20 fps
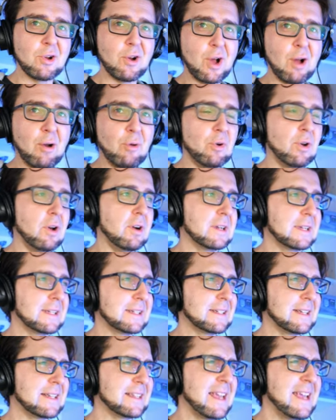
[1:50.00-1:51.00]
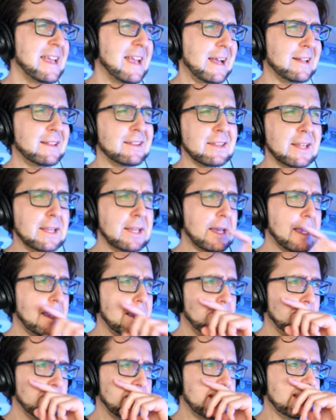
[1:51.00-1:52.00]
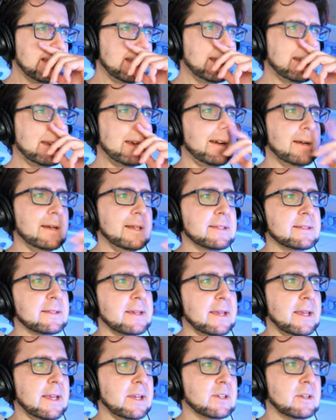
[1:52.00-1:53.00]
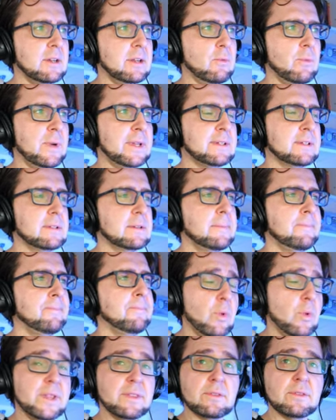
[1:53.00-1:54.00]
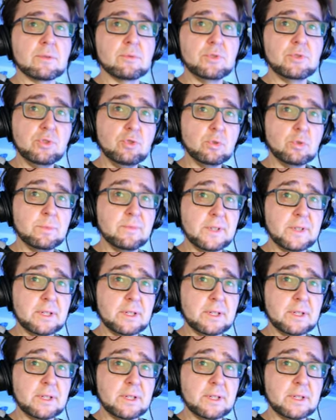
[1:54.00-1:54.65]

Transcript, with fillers: know, how long it takes. I think I what I did there is I actually went went through YouTube